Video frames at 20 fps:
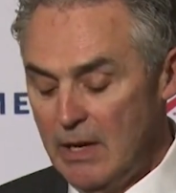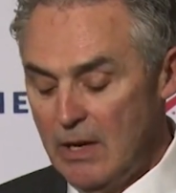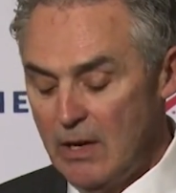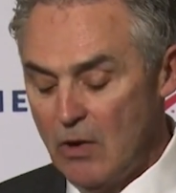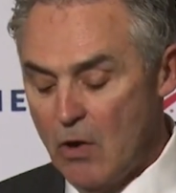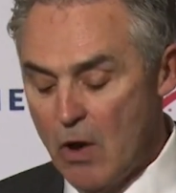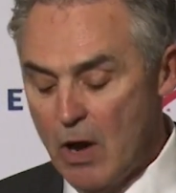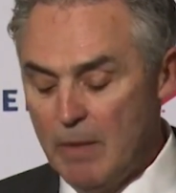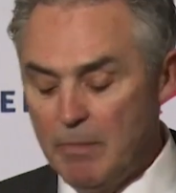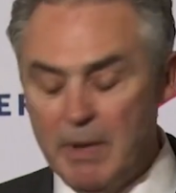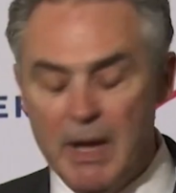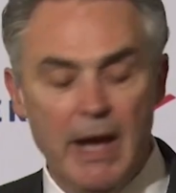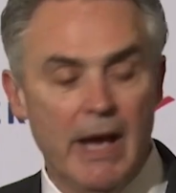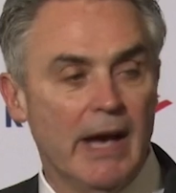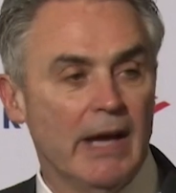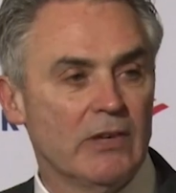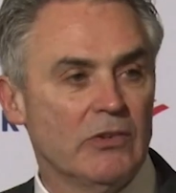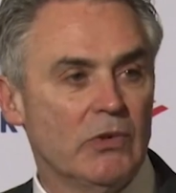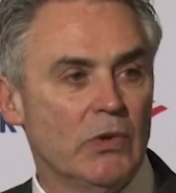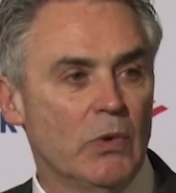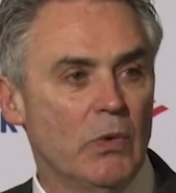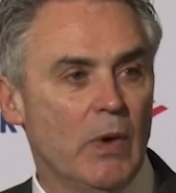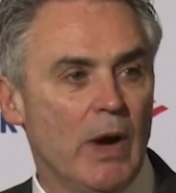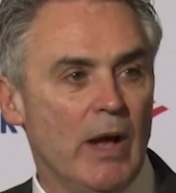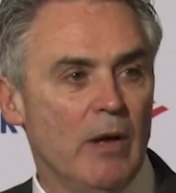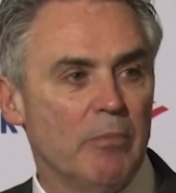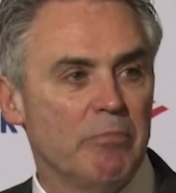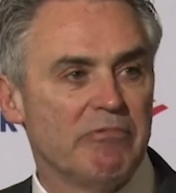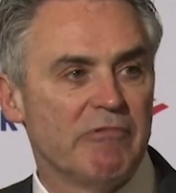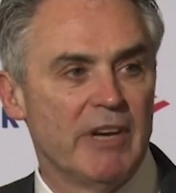Comcast who
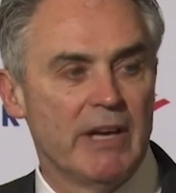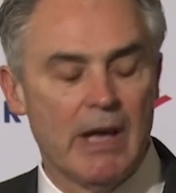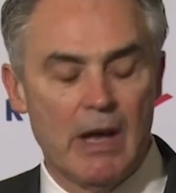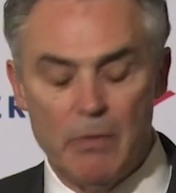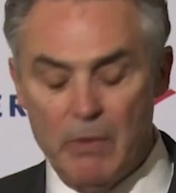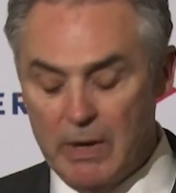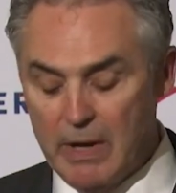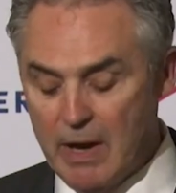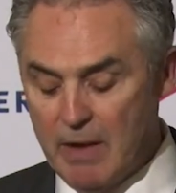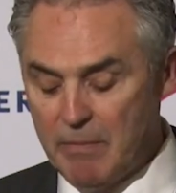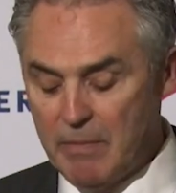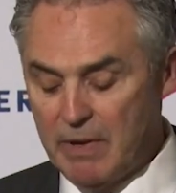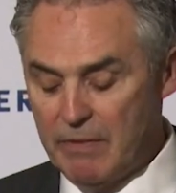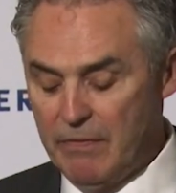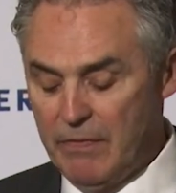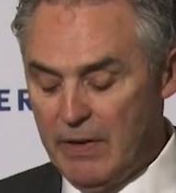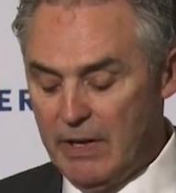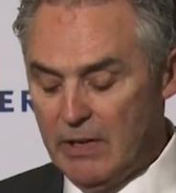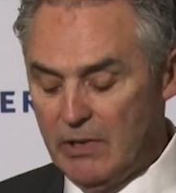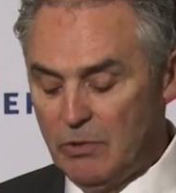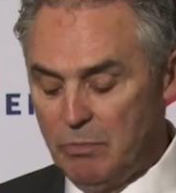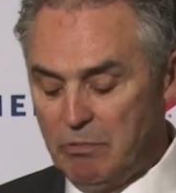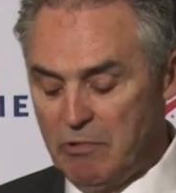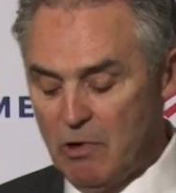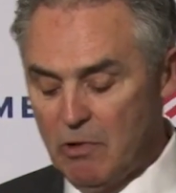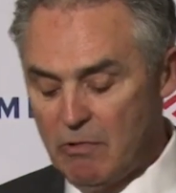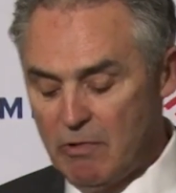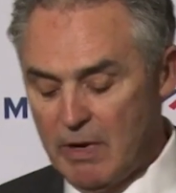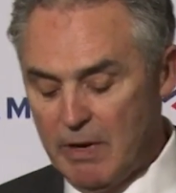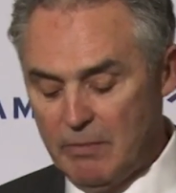help bring our government affairs
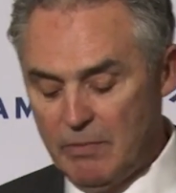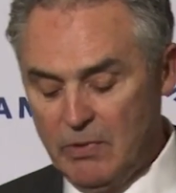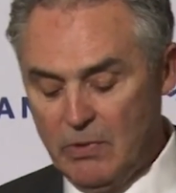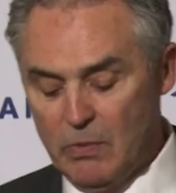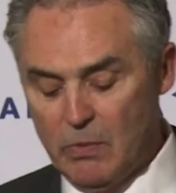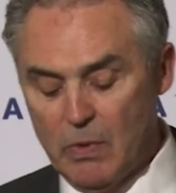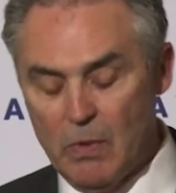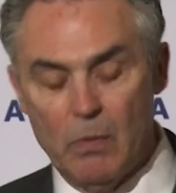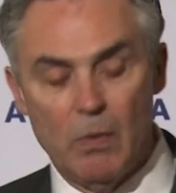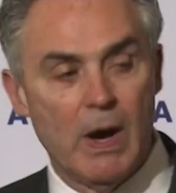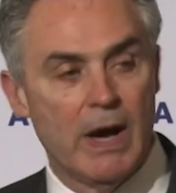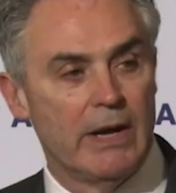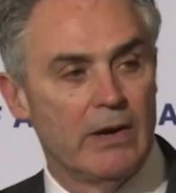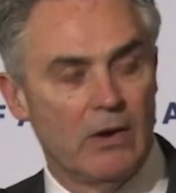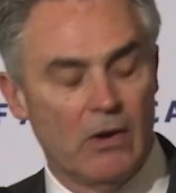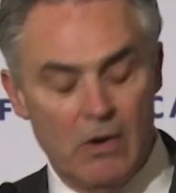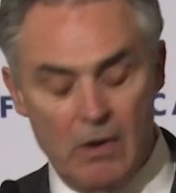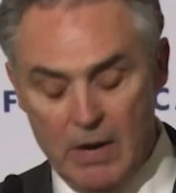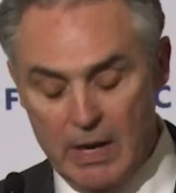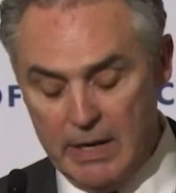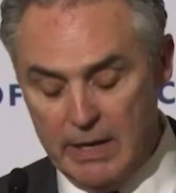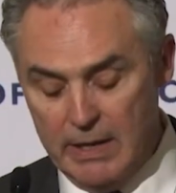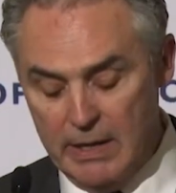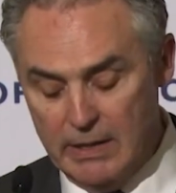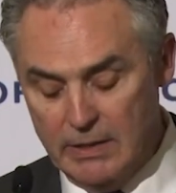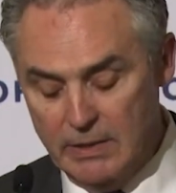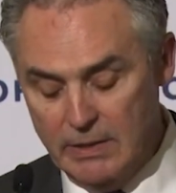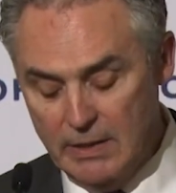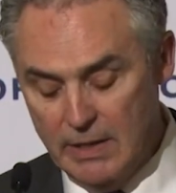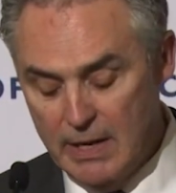programs to a wider
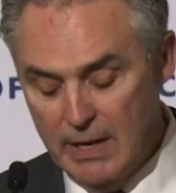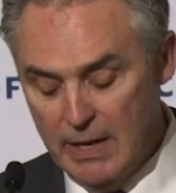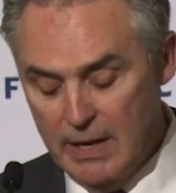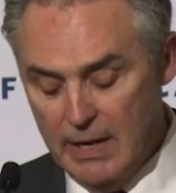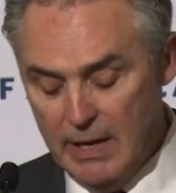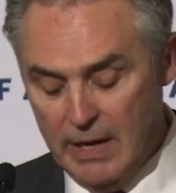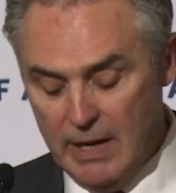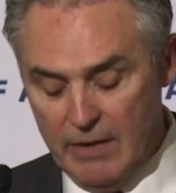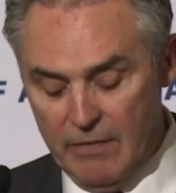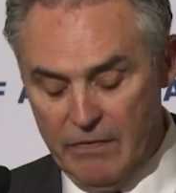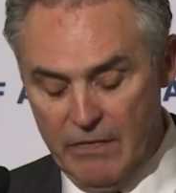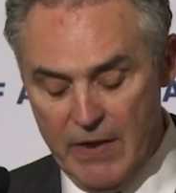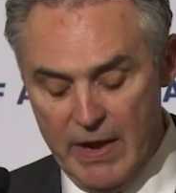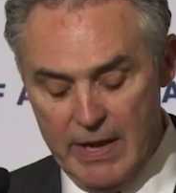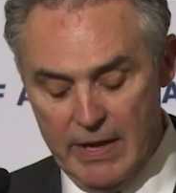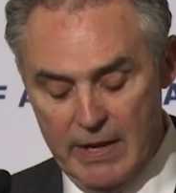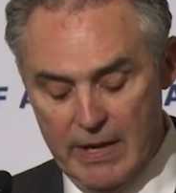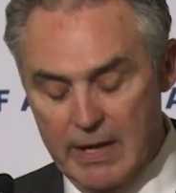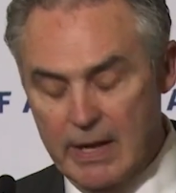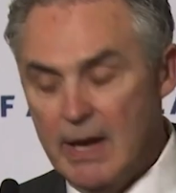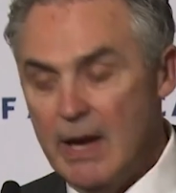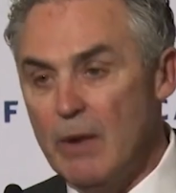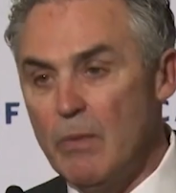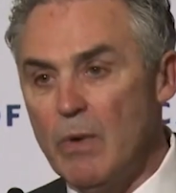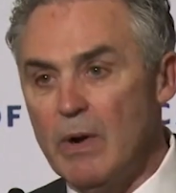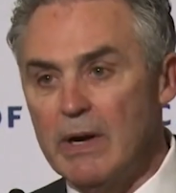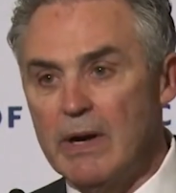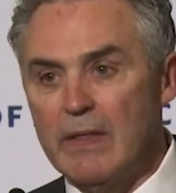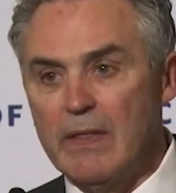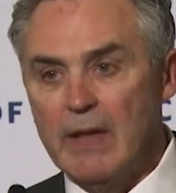audience. And finally, I
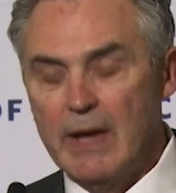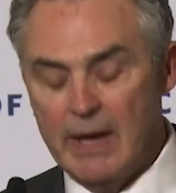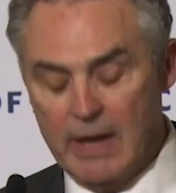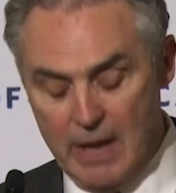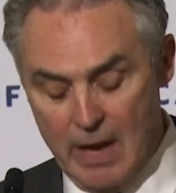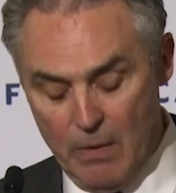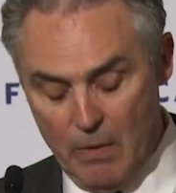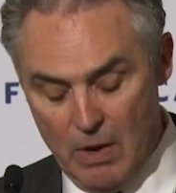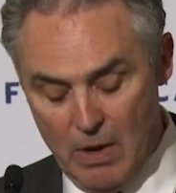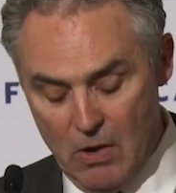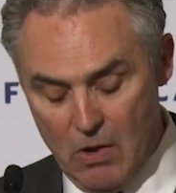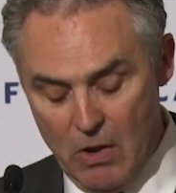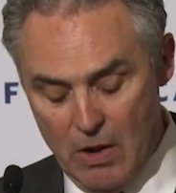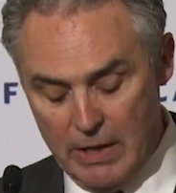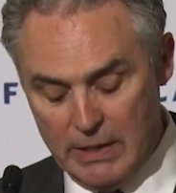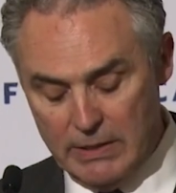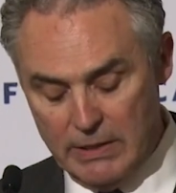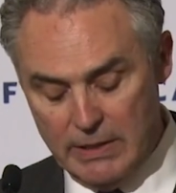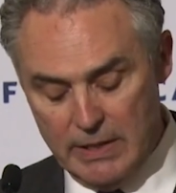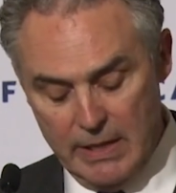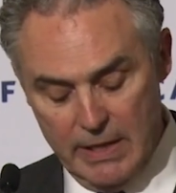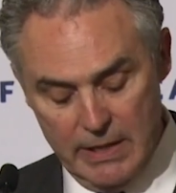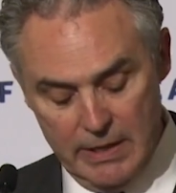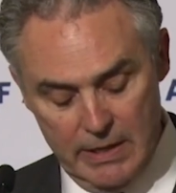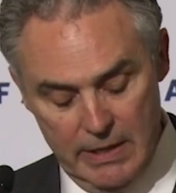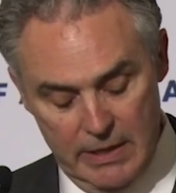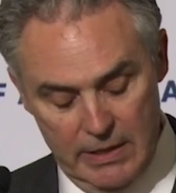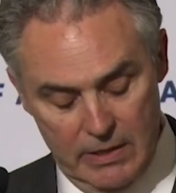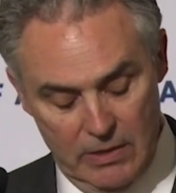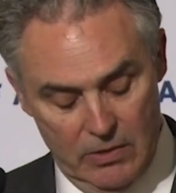want to thank our
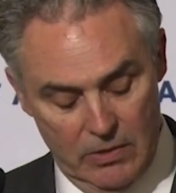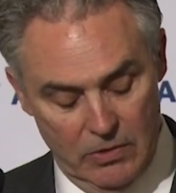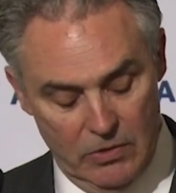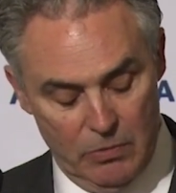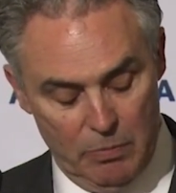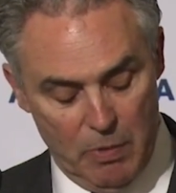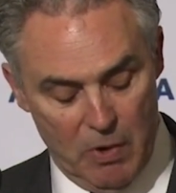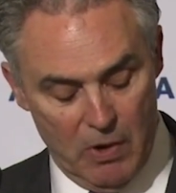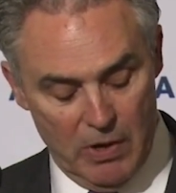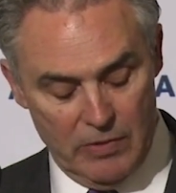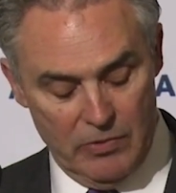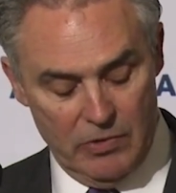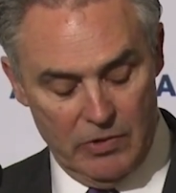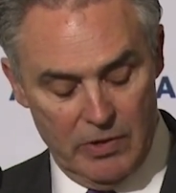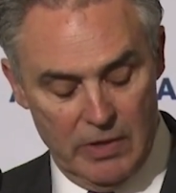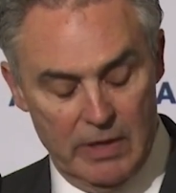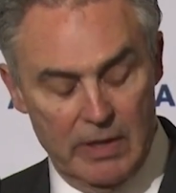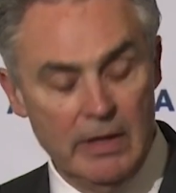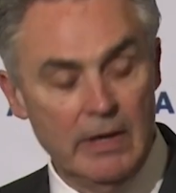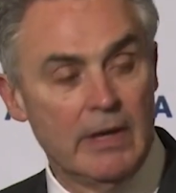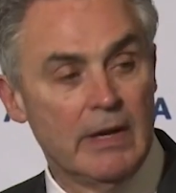long-standing sponsor